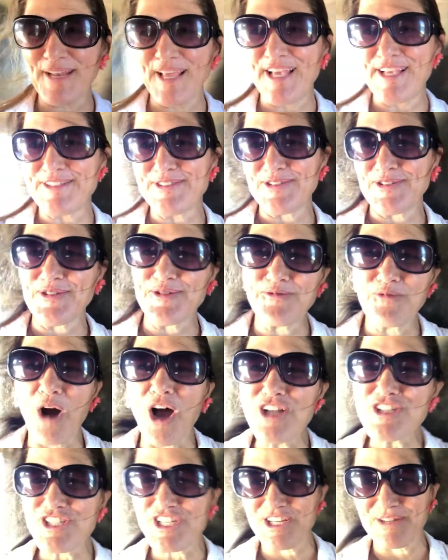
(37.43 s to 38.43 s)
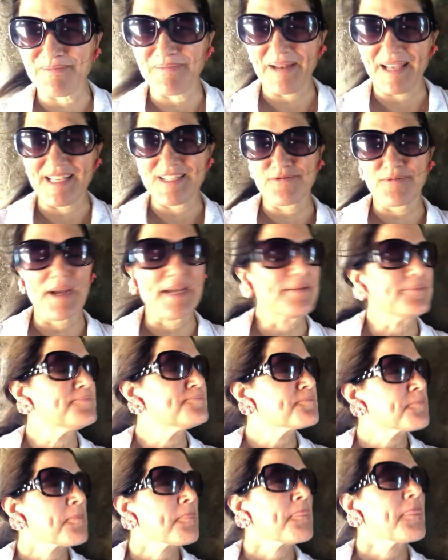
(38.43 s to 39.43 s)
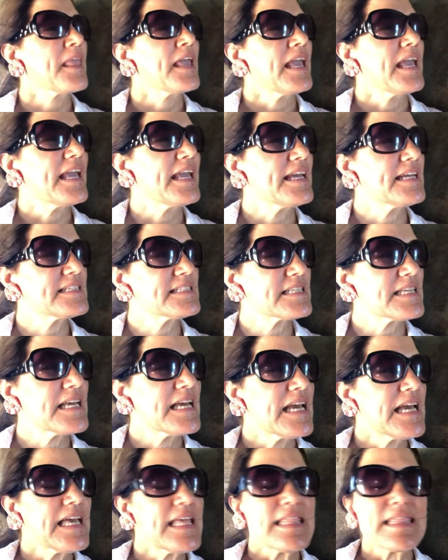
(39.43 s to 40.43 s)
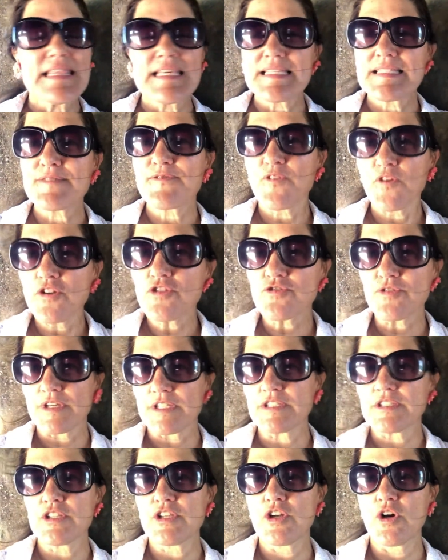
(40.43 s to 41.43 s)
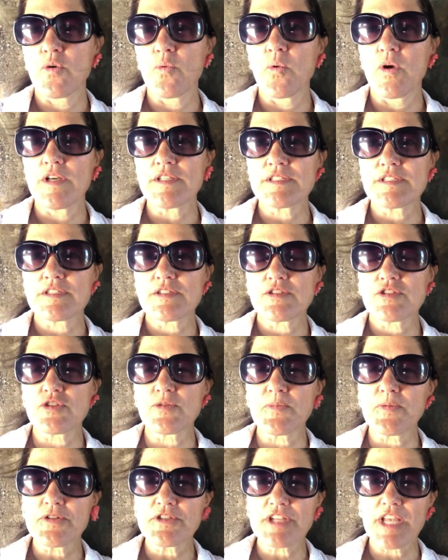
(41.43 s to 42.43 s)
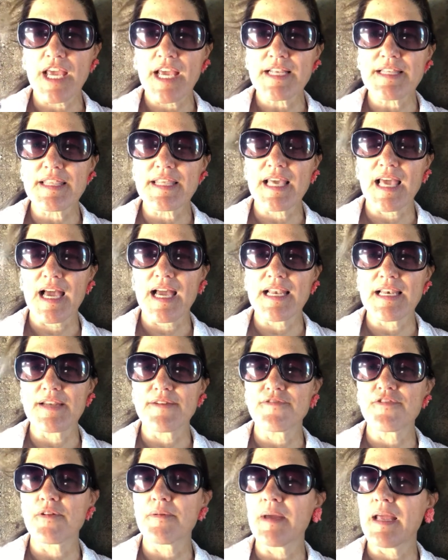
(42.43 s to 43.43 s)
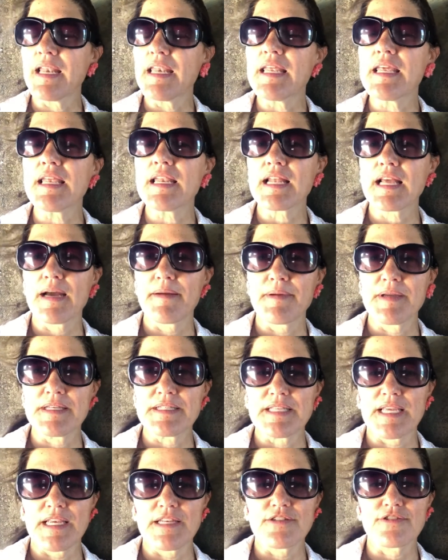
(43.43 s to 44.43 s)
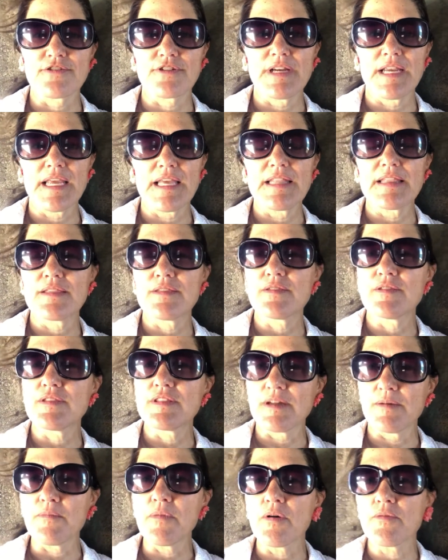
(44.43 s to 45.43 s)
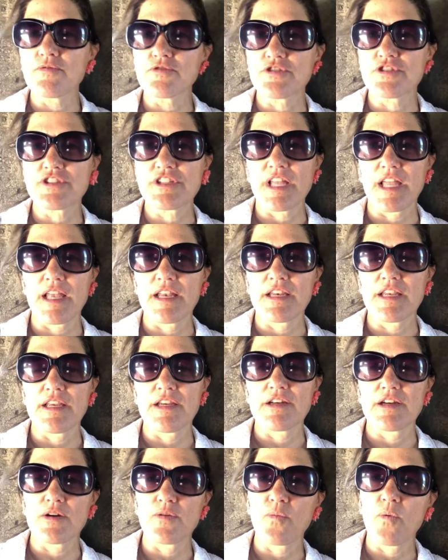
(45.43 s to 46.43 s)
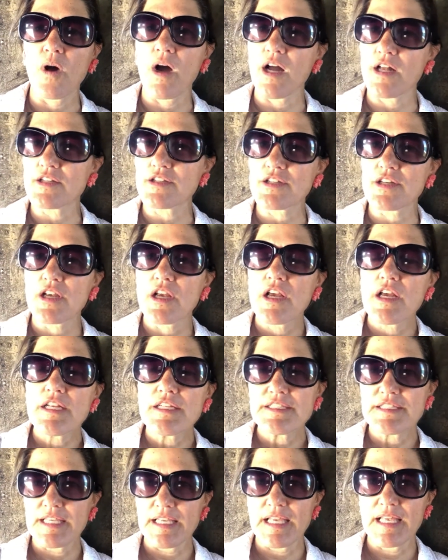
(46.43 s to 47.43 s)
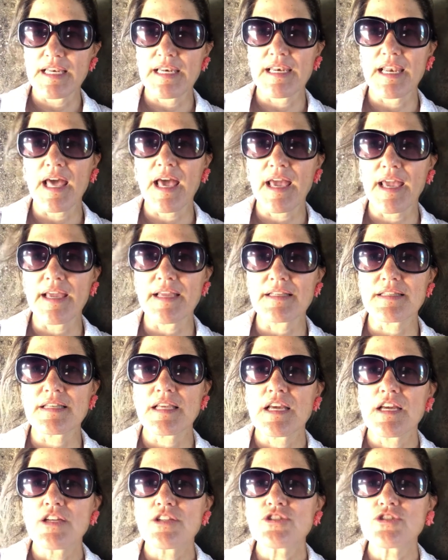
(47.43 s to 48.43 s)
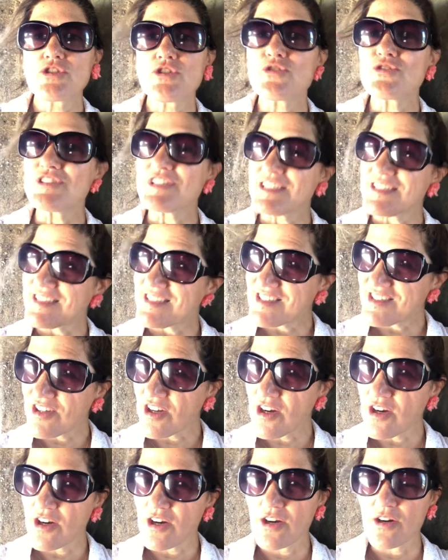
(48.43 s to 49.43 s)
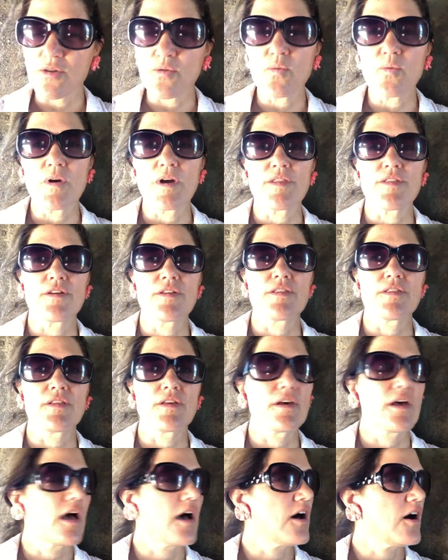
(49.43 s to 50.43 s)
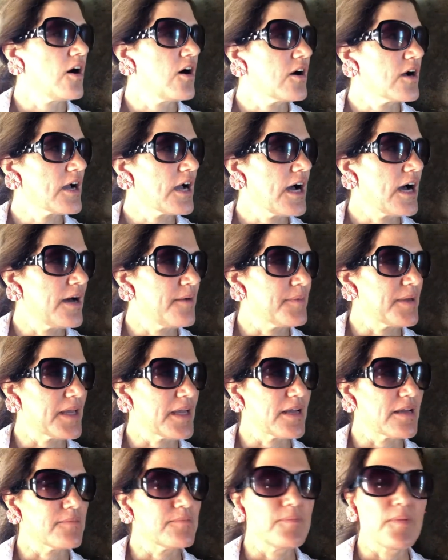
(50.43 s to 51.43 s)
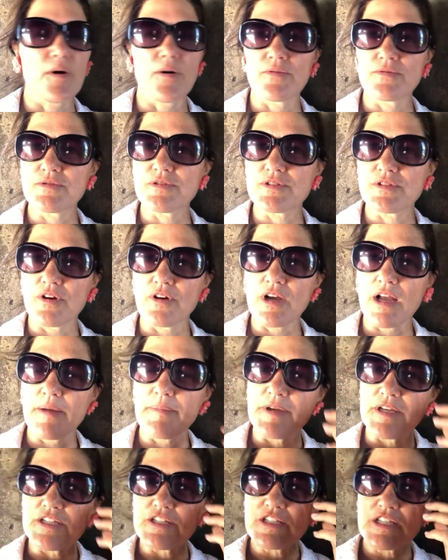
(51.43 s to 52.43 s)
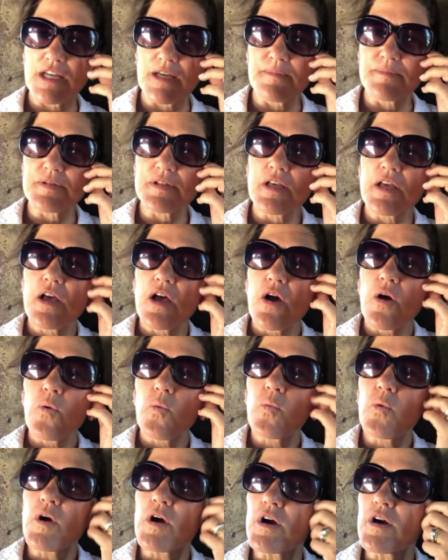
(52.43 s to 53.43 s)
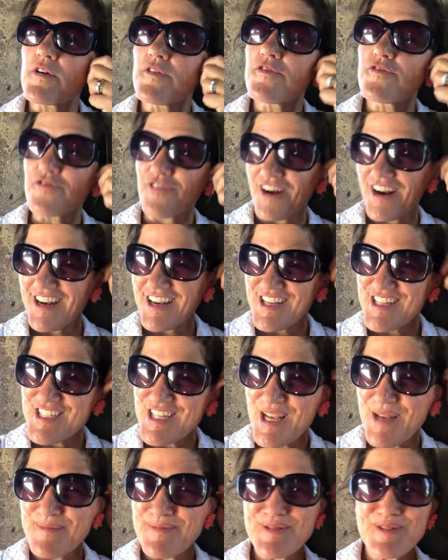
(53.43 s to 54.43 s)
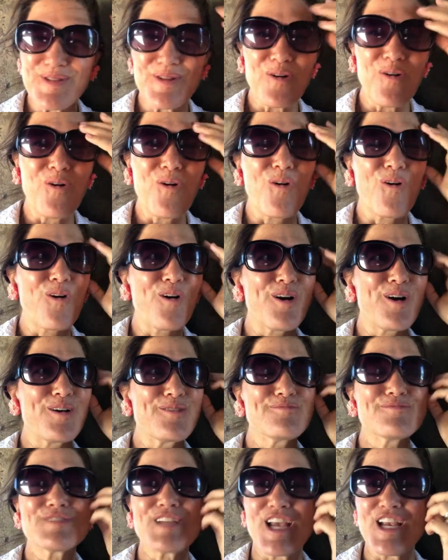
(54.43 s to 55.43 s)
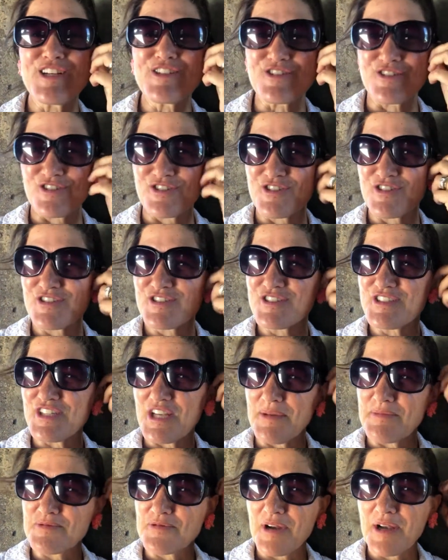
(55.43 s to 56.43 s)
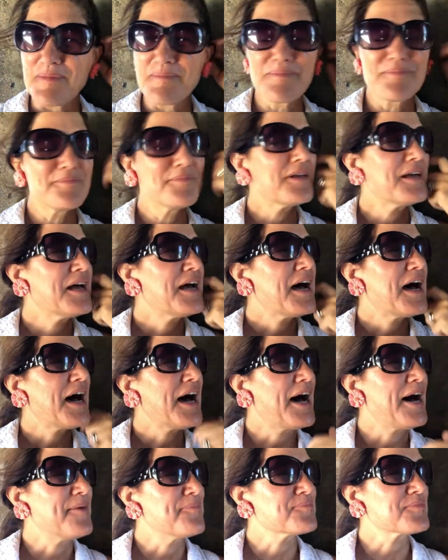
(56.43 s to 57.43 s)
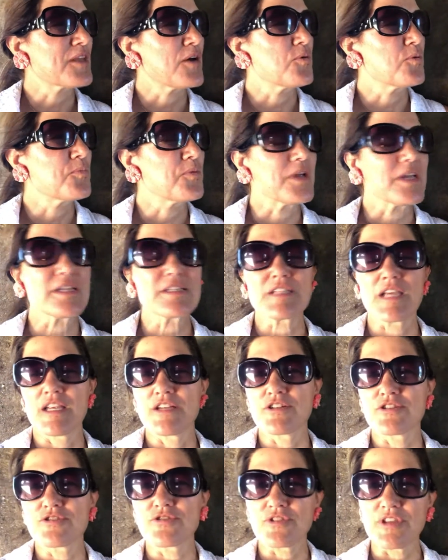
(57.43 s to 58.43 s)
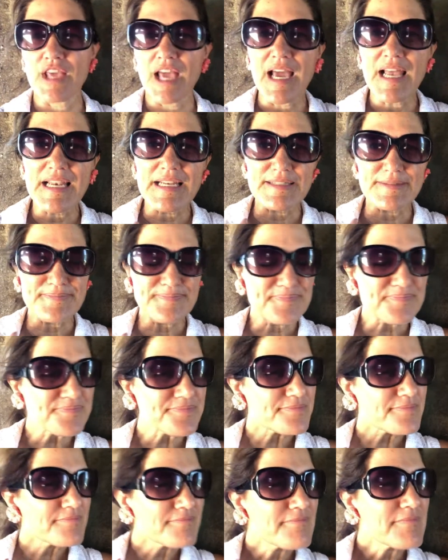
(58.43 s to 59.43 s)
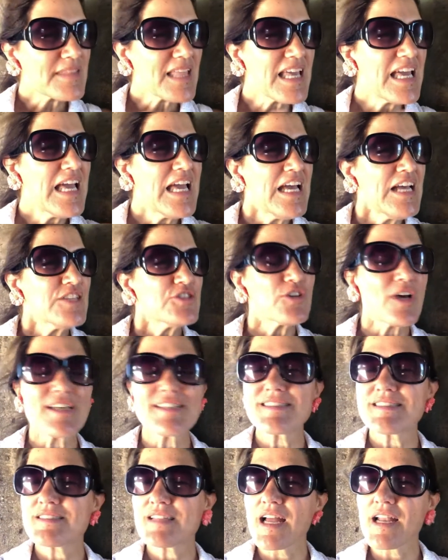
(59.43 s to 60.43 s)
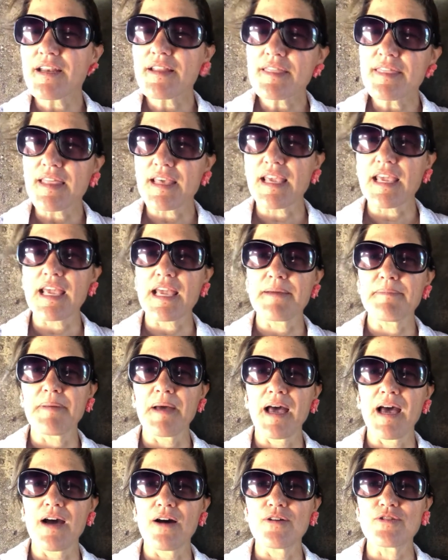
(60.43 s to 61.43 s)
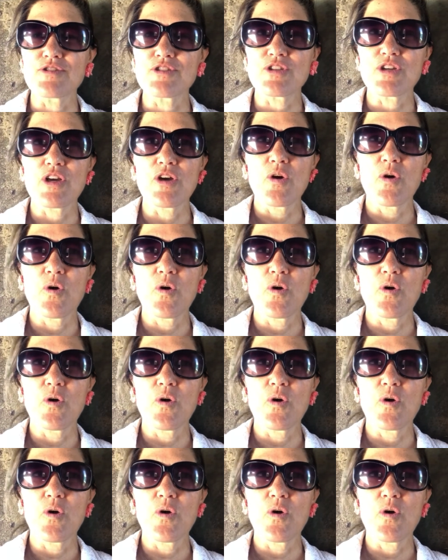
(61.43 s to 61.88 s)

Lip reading: place or watching place, right? And this fortress, was to protect the island from any incoming danger, and someone would stand here and watch day and night to discern whether the oncoming boats, oncoming ships, were friendly ships or danger ships, right? That would bring danger to the island. So I started thinking about